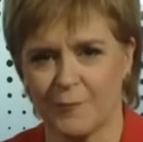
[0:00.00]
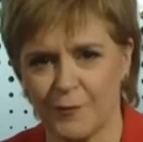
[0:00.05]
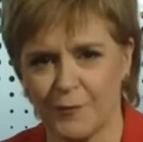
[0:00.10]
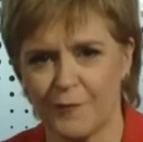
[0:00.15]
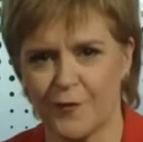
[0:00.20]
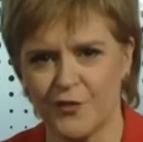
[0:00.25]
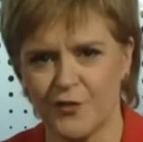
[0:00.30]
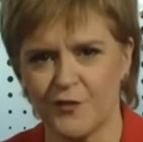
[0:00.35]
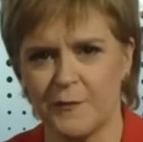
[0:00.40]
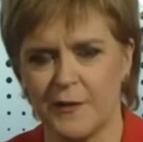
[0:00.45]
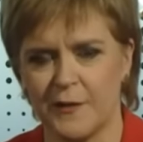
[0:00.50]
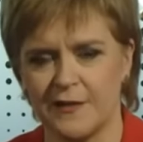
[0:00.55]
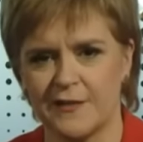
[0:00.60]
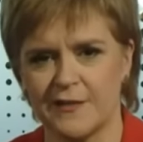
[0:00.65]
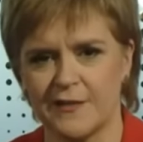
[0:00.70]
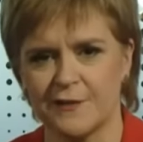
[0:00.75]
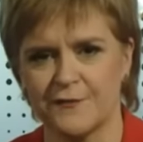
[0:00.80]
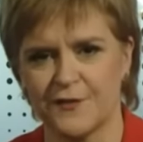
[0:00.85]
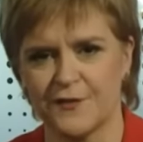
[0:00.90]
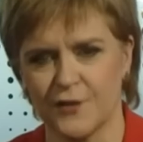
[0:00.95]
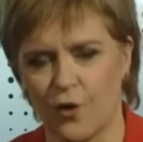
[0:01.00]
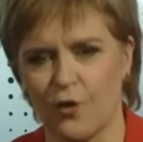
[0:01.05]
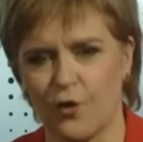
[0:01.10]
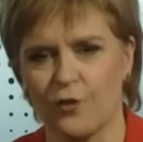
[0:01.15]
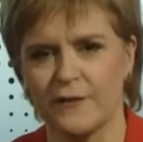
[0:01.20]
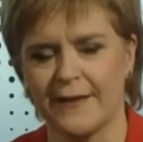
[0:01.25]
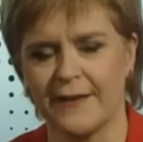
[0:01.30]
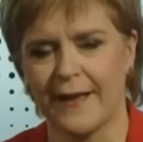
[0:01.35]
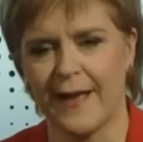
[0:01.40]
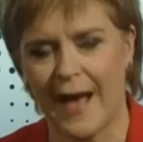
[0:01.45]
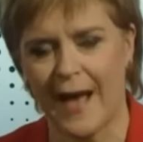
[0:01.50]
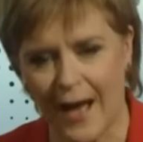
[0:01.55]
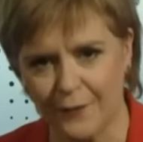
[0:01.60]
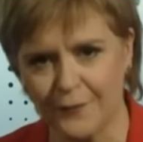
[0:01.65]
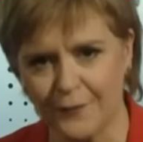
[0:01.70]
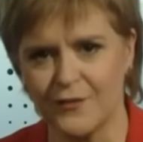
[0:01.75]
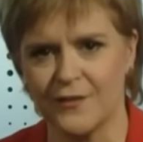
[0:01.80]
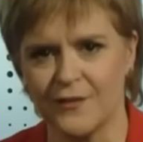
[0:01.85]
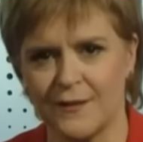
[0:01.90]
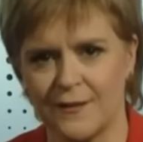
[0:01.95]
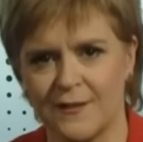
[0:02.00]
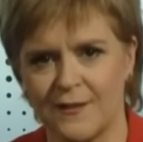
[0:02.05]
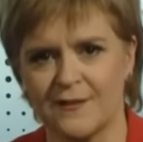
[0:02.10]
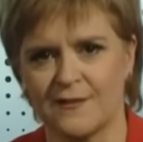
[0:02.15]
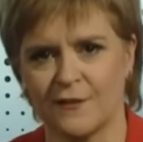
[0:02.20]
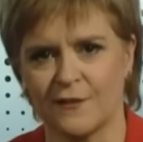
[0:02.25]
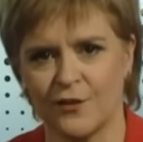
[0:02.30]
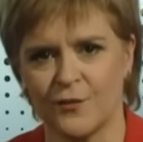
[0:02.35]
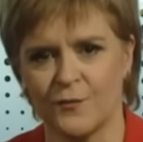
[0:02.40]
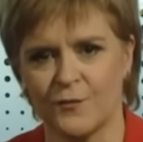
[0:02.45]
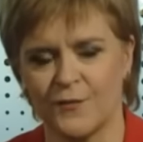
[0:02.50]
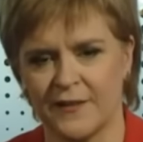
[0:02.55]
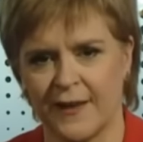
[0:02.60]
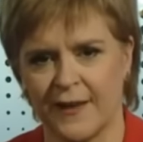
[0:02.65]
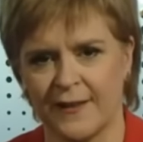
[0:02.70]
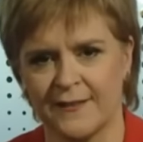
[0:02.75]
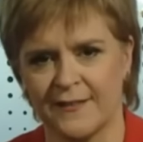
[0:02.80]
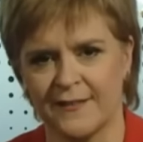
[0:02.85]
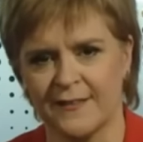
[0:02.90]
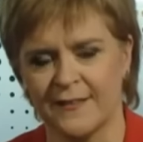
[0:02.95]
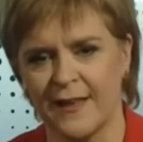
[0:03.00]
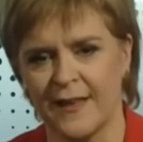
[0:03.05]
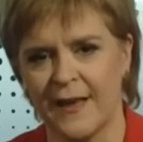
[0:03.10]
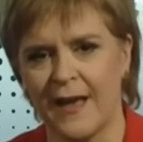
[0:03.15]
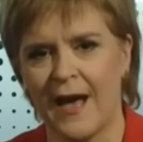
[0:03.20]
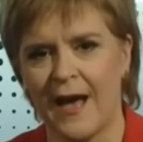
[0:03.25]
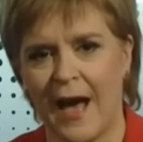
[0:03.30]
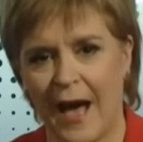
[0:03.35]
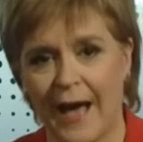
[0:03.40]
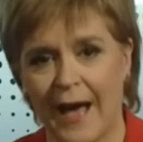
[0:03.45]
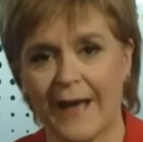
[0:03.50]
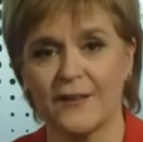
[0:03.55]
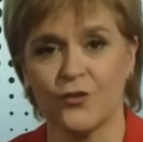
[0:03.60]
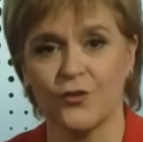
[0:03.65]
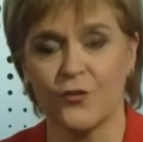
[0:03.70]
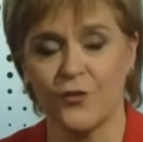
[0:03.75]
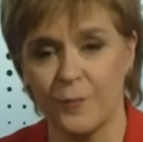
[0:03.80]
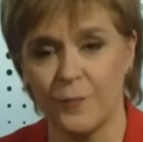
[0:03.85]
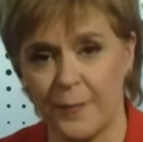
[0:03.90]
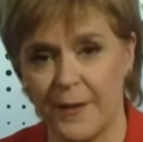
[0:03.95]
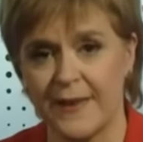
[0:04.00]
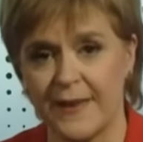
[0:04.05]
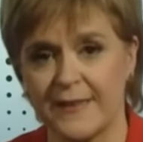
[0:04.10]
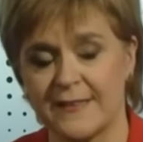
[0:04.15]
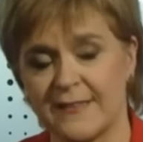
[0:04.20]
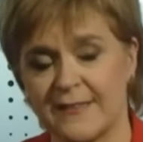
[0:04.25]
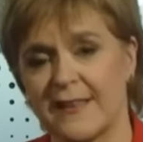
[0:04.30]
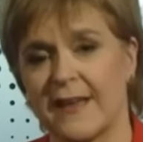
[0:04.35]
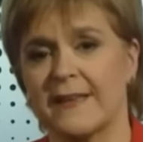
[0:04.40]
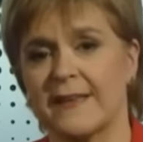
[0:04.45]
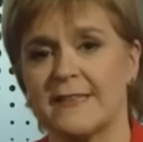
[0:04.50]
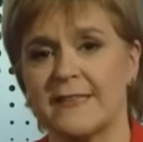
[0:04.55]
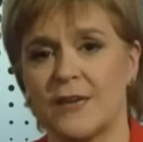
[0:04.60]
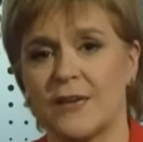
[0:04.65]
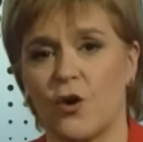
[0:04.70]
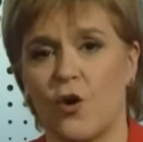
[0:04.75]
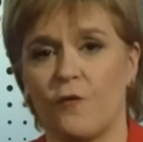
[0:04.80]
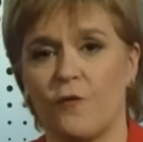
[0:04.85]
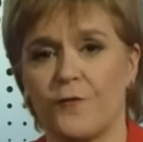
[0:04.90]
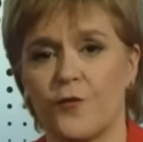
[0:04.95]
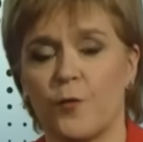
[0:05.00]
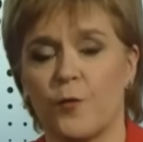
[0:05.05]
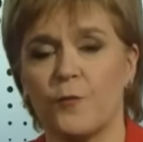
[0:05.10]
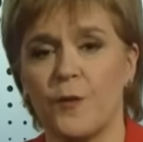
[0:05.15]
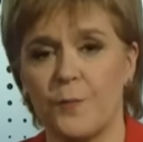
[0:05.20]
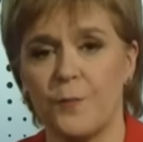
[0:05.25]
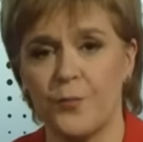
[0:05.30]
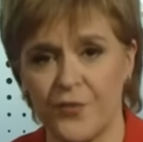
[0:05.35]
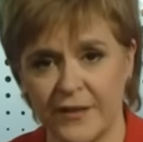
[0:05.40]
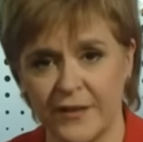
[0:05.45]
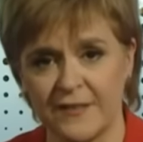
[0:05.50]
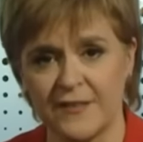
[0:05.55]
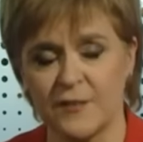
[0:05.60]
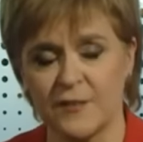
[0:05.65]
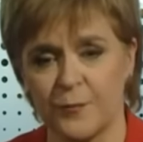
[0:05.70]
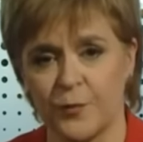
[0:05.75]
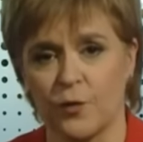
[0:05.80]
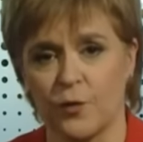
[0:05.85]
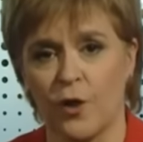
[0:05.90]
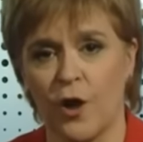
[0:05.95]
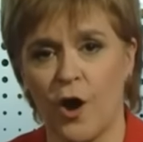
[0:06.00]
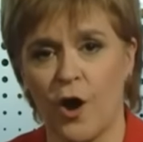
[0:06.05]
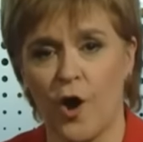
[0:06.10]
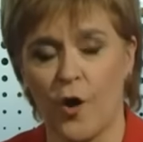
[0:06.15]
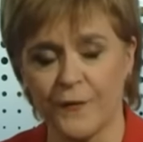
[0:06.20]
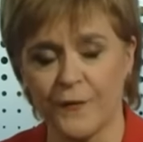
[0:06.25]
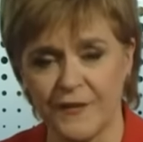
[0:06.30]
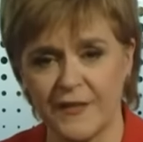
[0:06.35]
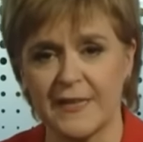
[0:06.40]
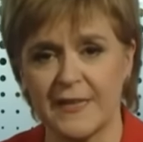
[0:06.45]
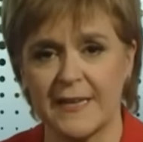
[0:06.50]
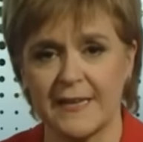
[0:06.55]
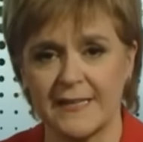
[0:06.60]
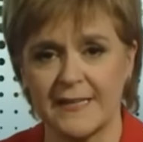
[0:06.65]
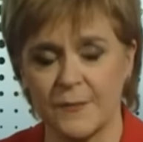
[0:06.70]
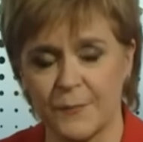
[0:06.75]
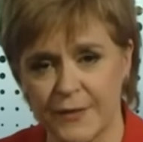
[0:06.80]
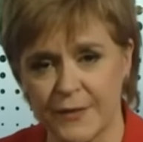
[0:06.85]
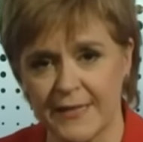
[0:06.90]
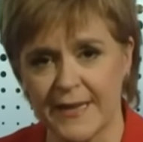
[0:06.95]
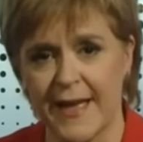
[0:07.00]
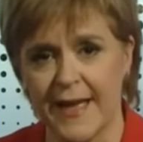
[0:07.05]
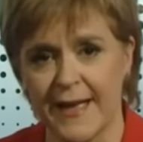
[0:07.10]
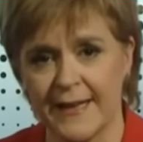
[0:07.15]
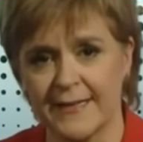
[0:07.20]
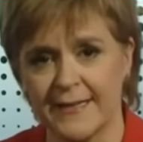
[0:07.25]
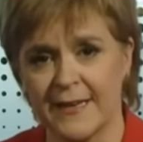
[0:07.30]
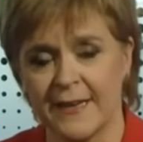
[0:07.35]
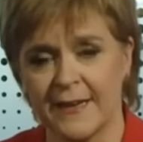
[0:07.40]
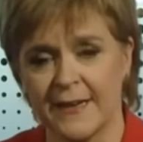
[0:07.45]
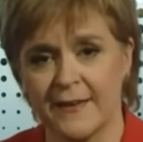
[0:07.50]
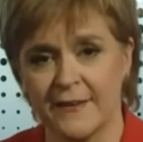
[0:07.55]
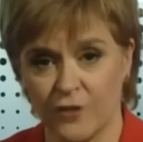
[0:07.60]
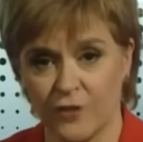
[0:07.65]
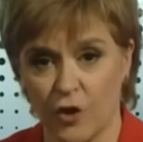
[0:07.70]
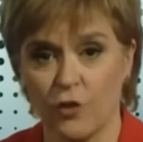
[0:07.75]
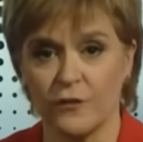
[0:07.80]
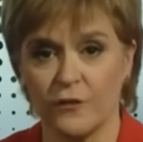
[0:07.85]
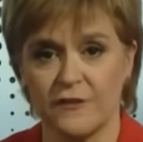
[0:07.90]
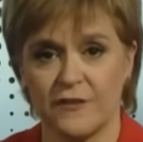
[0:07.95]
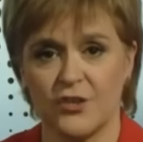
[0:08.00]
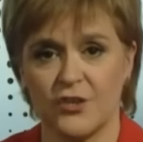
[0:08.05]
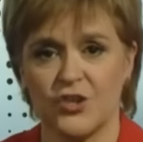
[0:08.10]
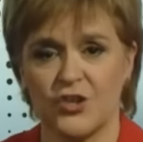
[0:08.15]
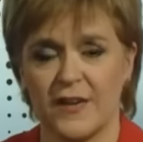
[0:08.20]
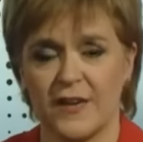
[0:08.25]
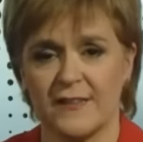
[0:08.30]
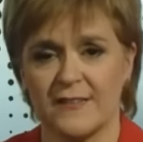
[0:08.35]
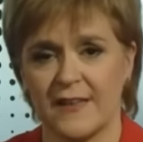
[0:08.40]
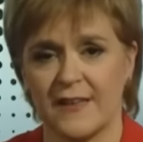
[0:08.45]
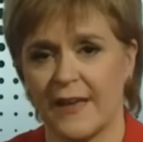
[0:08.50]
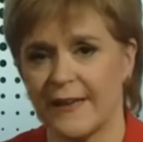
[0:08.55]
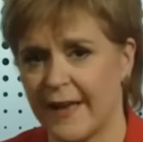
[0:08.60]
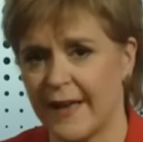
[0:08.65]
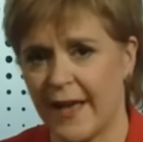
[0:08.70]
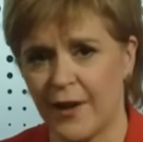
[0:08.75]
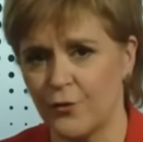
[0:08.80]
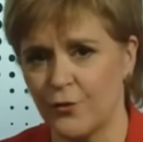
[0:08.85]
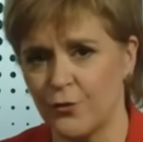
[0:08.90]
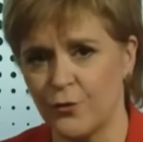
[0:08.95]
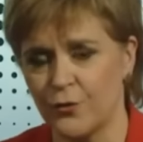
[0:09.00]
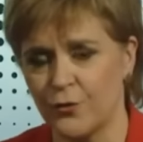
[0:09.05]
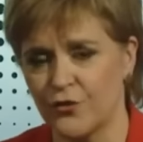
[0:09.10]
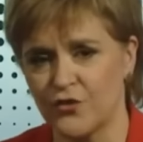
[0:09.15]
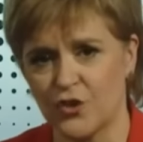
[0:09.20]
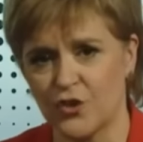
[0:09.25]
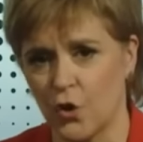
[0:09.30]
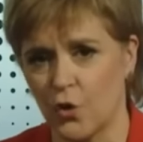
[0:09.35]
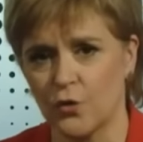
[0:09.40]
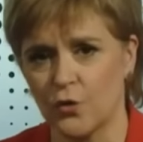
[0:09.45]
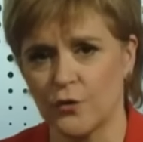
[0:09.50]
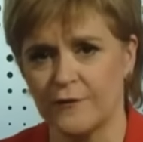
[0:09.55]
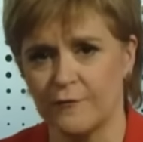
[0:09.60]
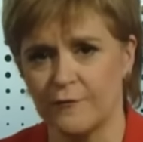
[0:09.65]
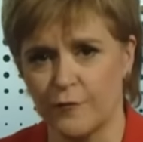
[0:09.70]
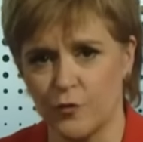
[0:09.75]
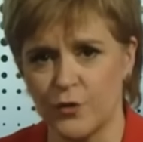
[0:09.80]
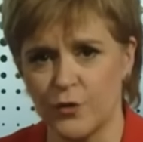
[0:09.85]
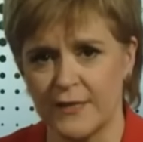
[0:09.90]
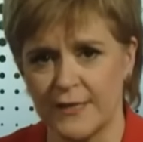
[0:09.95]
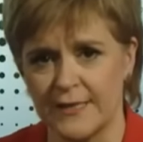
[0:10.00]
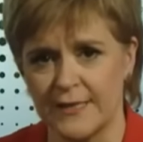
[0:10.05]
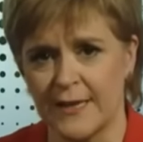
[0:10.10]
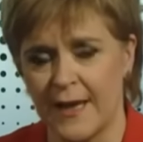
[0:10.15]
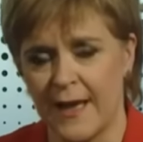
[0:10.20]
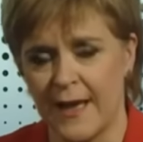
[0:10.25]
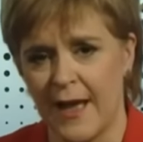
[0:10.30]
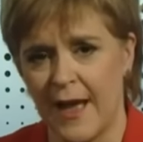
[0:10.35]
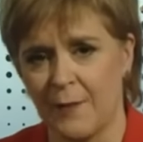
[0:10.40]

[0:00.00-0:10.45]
I'm the First Minister of Scotland. I have to, in these circumstances, act on the basis and from the principle of seeking to protect Scotland's interests and how Scotland voted.